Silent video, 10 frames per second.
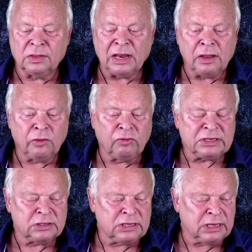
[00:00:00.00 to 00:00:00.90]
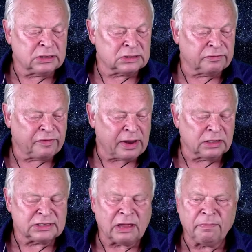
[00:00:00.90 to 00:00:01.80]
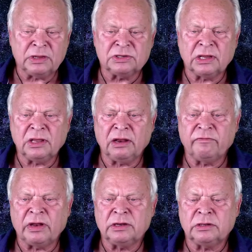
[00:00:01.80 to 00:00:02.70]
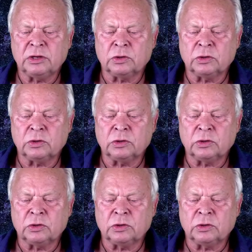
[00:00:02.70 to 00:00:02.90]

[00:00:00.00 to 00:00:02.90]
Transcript: Then in the recent years, the final step is that they invented